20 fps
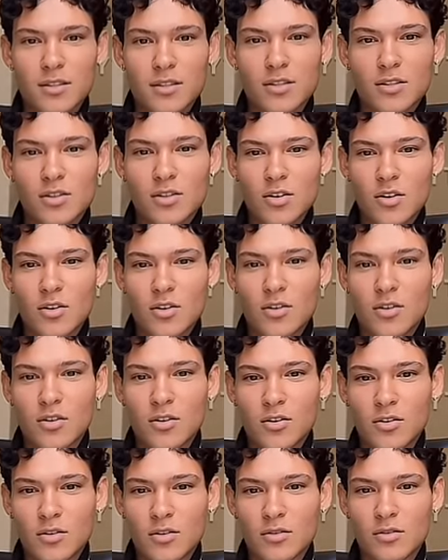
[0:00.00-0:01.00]
And
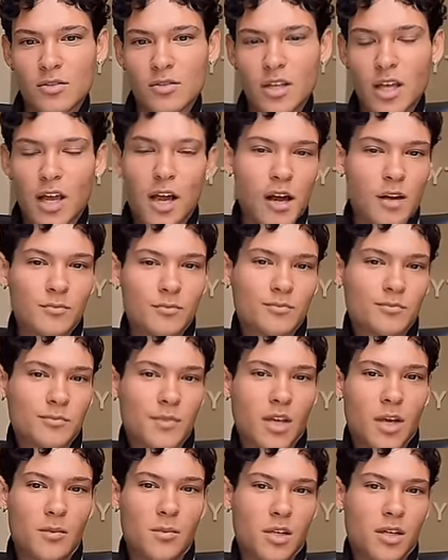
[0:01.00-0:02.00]
so, yeah,
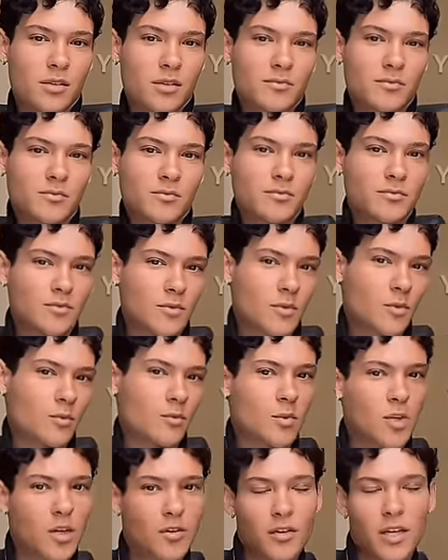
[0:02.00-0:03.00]
I mean,
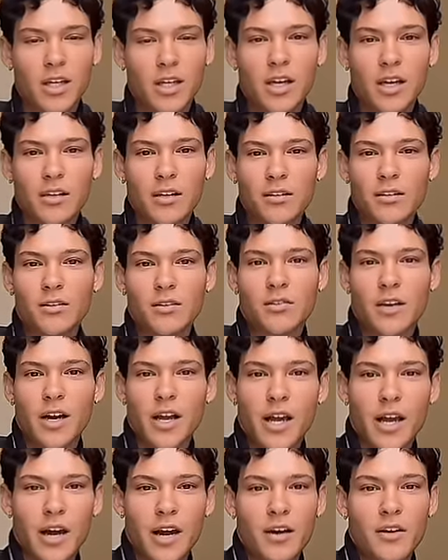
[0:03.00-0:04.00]
whenever I get
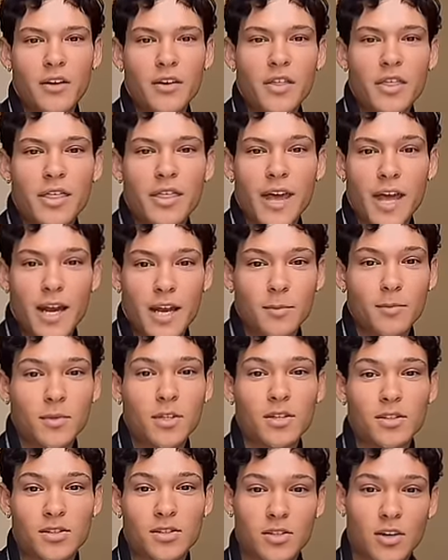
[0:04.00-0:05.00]
gray hair, then I'm
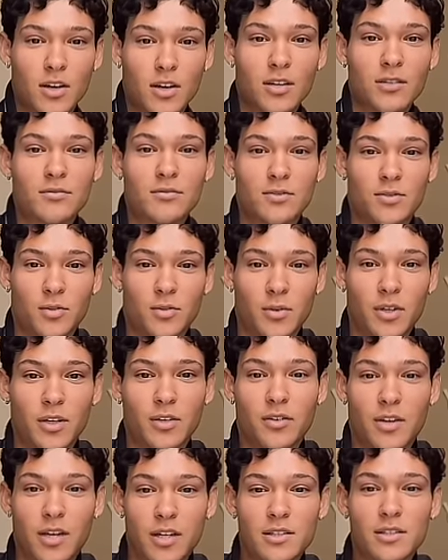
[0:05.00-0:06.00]
gonna start
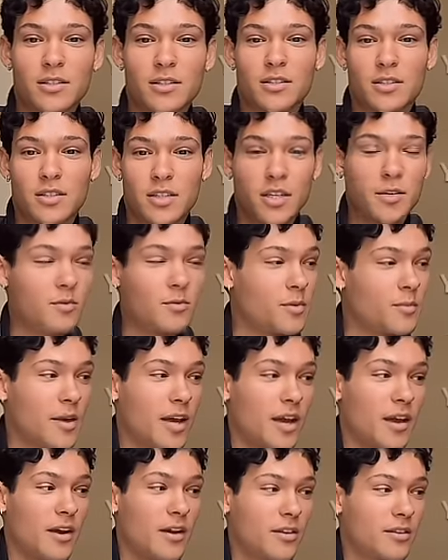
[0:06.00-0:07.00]
doing crazy shit with
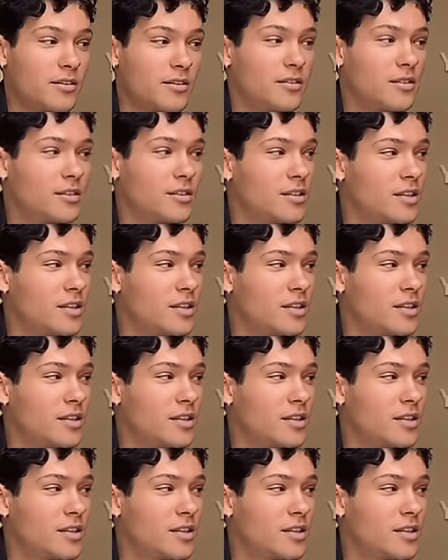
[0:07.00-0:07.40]
my hair.